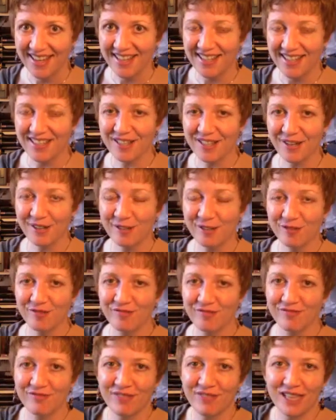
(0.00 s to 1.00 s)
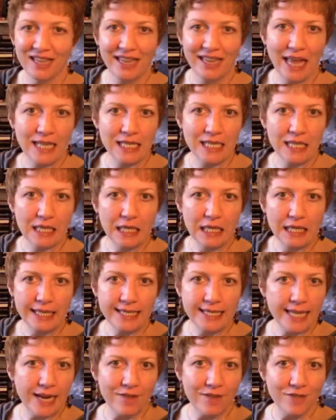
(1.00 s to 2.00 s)
So that's a little
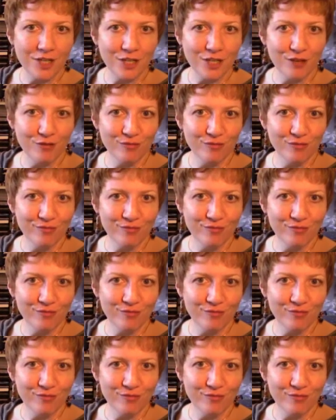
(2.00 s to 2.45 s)
incentive too.